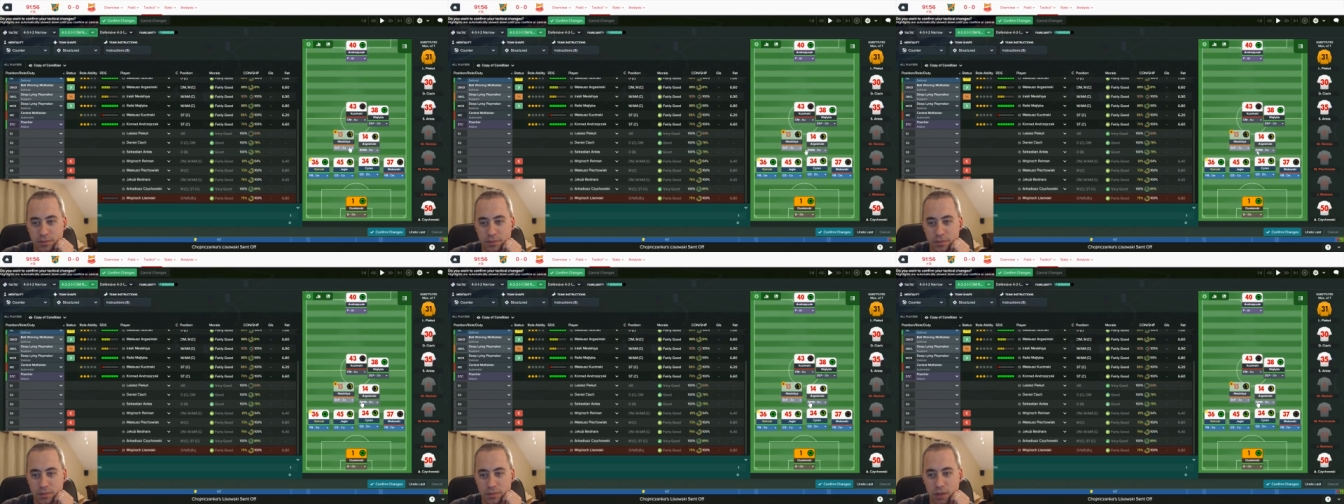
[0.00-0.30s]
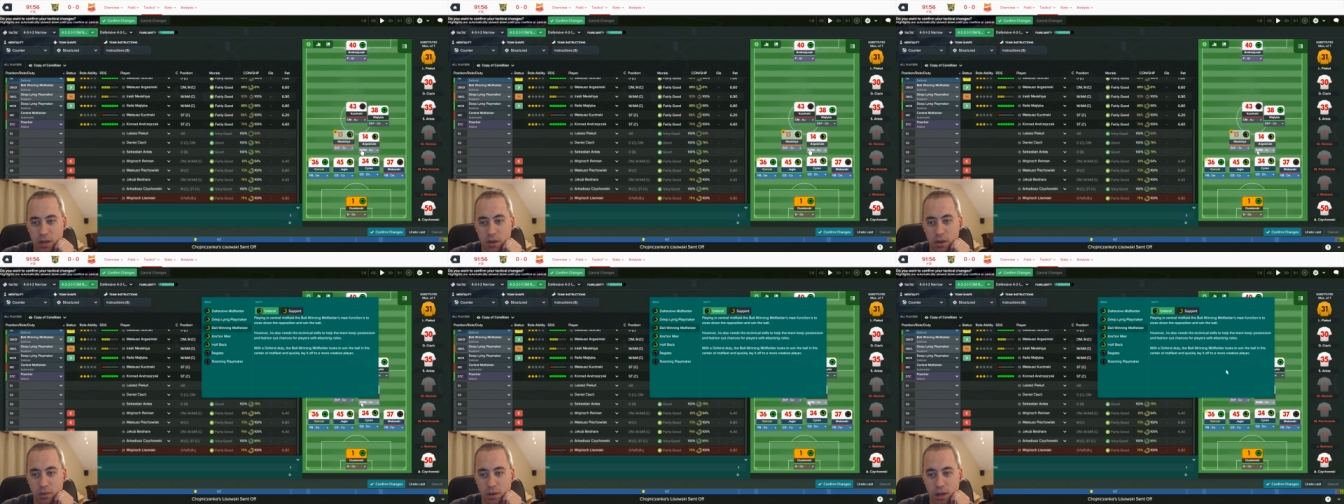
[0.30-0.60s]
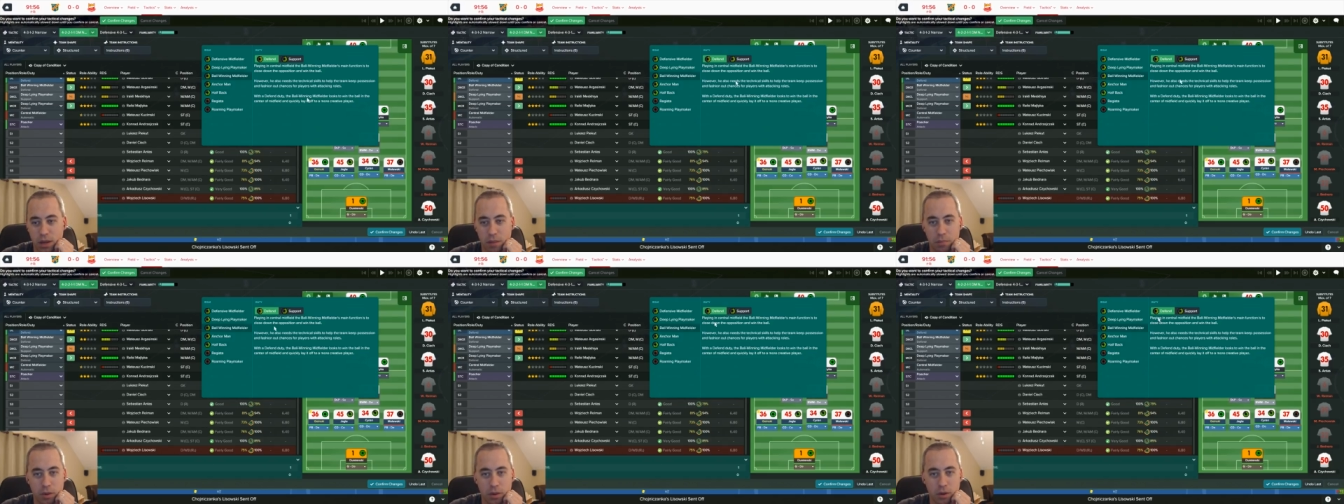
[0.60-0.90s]
No,
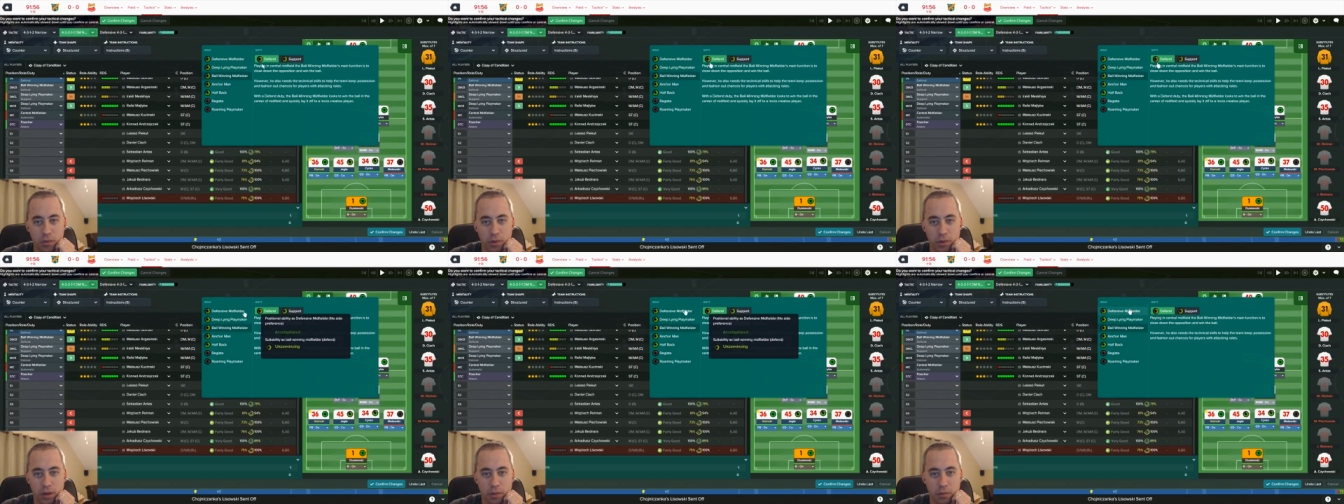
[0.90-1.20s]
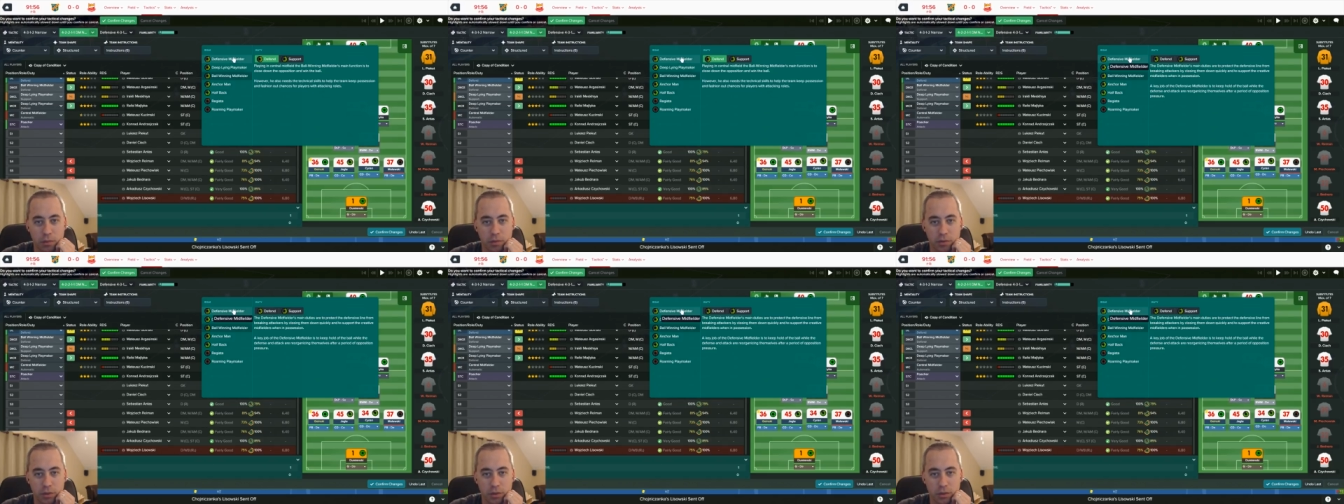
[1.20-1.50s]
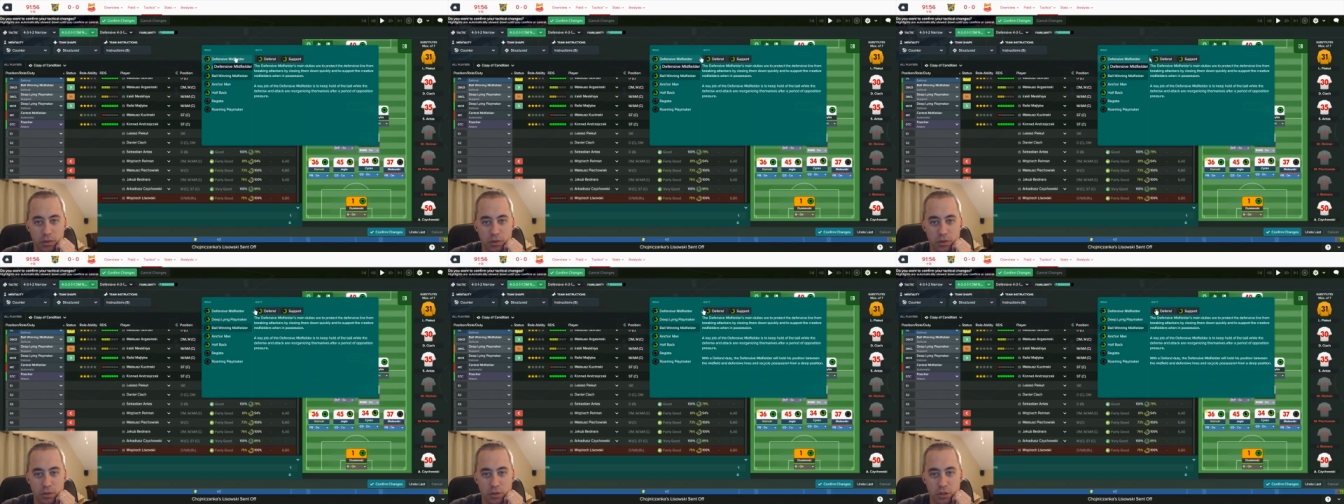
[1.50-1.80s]
not ball winning
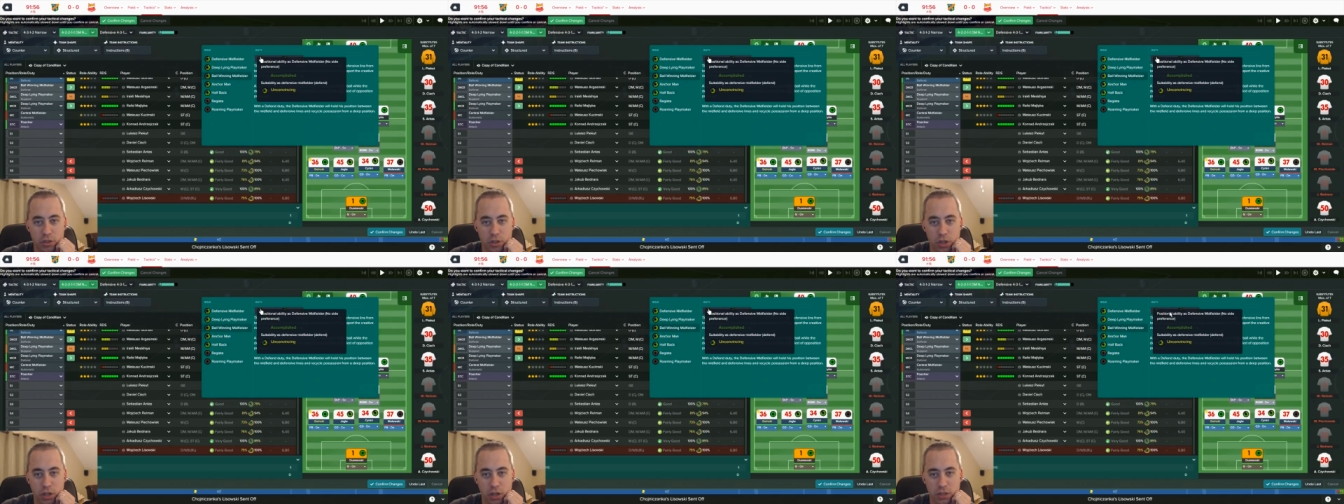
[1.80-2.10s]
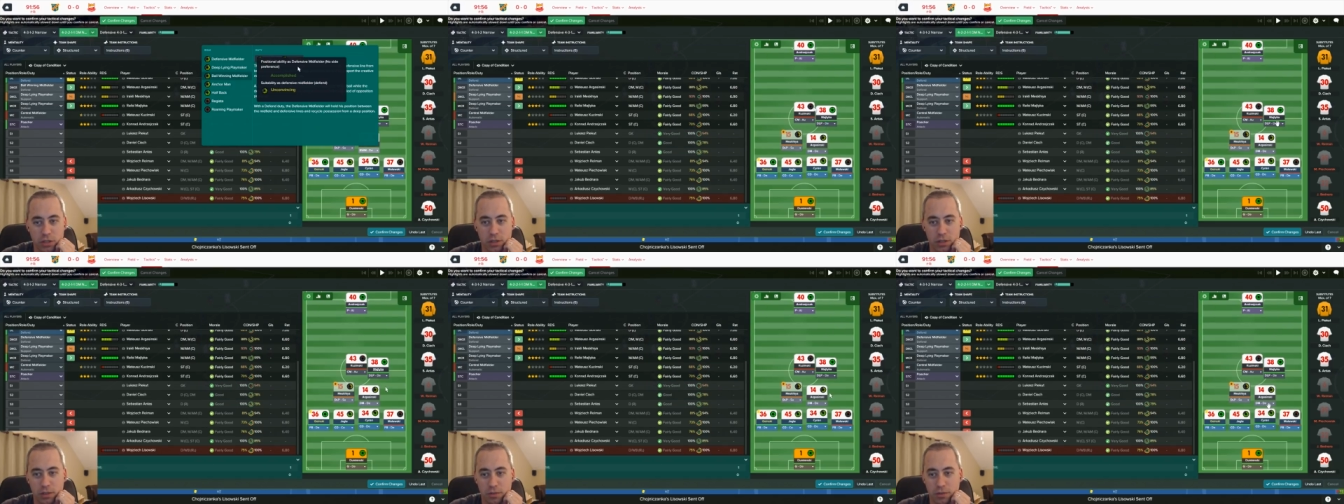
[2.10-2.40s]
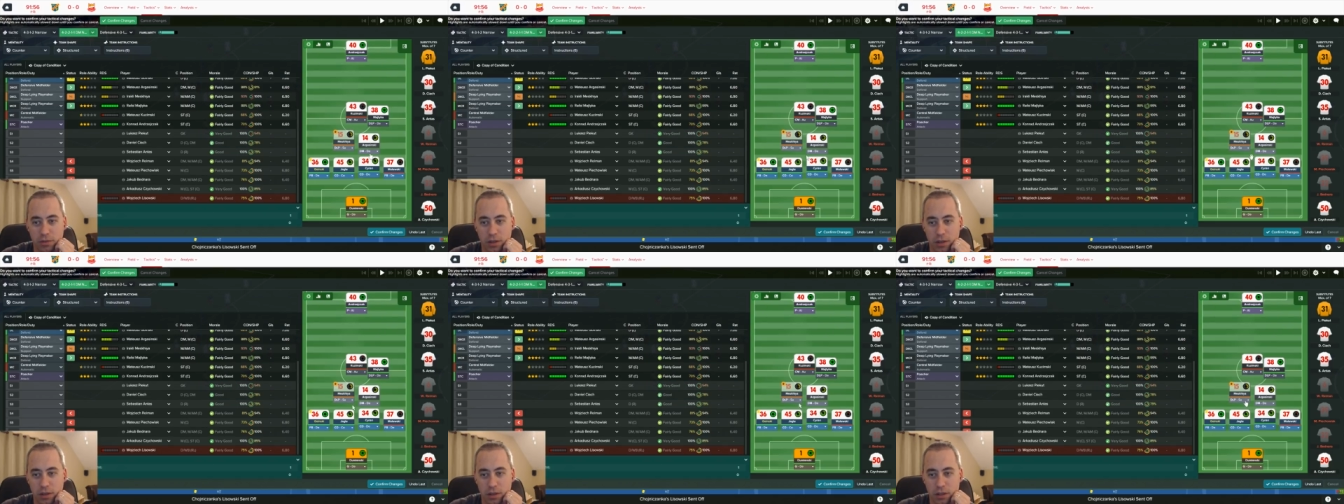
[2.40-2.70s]
midfielder, just
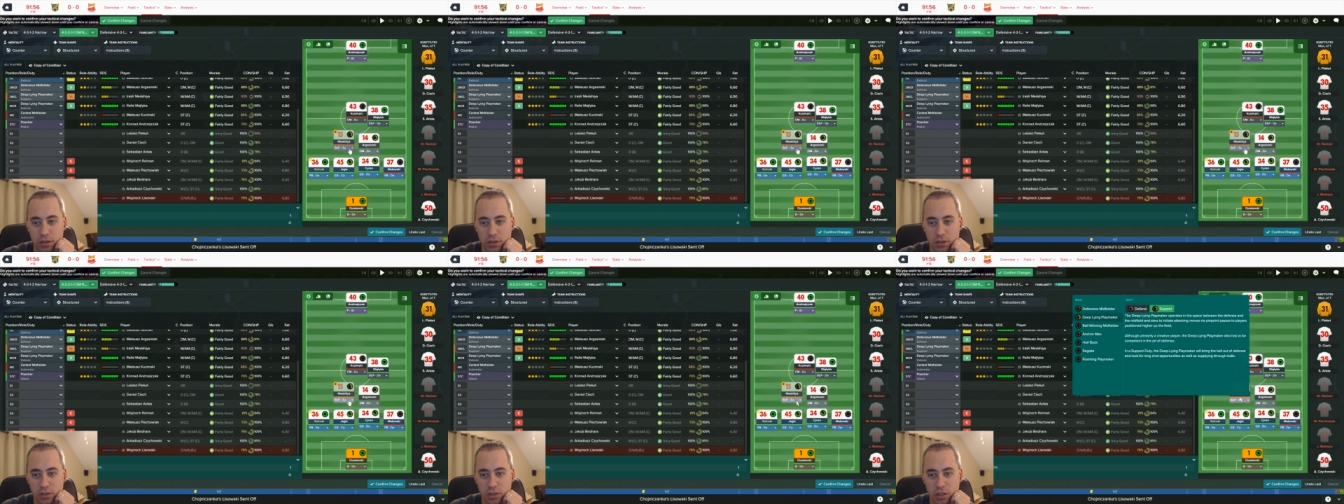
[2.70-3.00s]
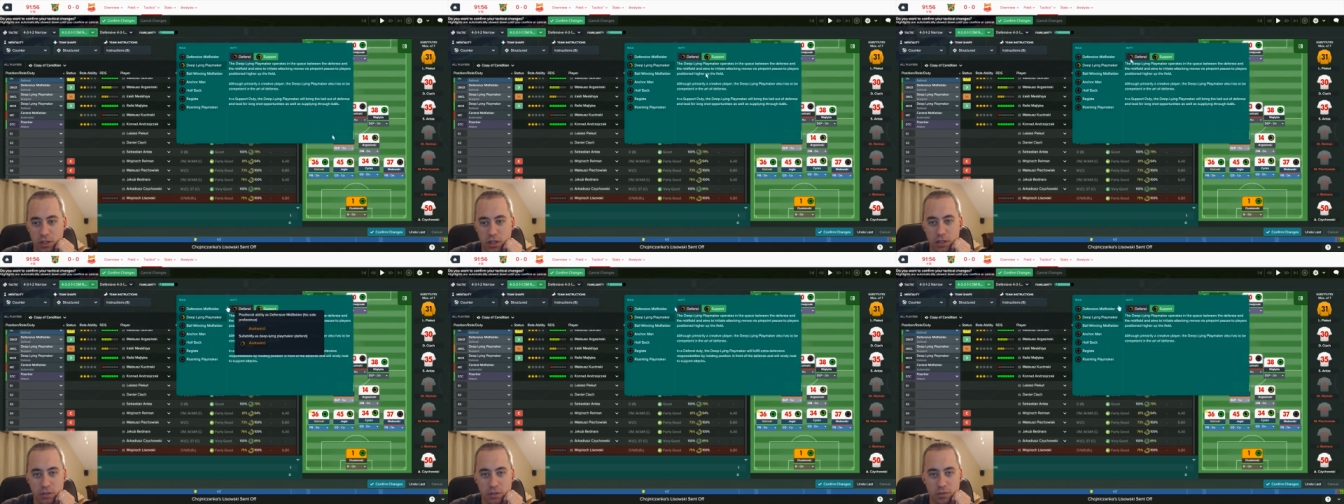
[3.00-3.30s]
defend. I just